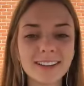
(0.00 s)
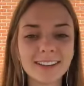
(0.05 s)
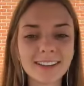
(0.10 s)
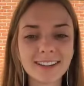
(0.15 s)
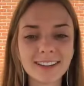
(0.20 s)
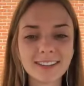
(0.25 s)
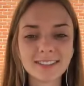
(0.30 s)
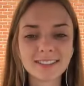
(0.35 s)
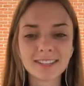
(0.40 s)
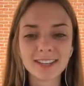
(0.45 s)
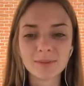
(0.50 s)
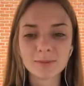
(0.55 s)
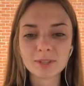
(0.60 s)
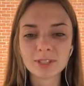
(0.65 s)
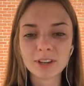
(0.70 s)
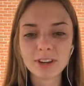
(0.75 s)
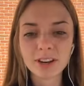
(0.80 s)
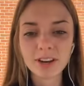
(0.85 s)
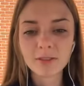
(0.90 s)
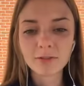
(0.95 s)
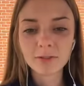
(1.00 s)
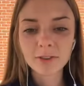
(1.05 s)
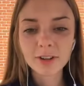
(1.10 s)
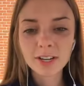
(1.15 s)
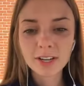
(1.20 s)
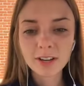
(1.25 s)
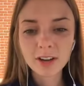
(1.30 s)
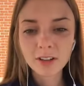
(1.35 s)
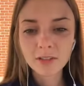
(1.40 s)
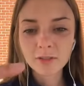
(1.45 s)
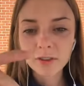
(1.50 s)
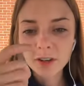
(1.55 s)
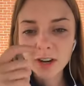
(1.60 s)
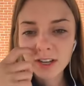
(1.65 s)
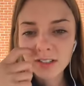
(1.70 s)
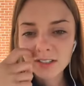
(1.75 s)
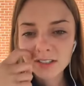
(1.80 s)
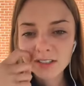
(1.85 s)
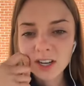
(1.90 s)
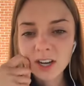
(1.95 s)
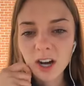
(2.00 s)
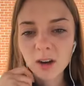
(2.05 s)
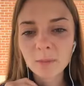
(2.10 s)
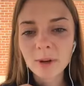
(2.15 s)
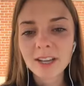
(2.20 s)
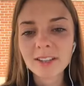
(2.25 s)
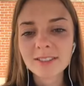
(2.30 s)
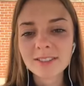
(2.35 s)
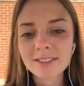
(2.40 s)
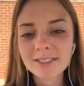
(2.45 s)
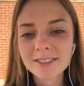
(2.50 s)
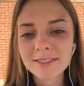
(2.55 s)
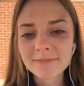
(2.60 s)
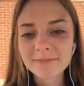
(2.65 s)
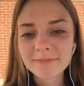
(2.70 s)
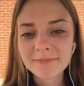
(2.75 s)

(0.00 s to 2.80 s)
because I'm sorry, I'm reading all of your guys' comments.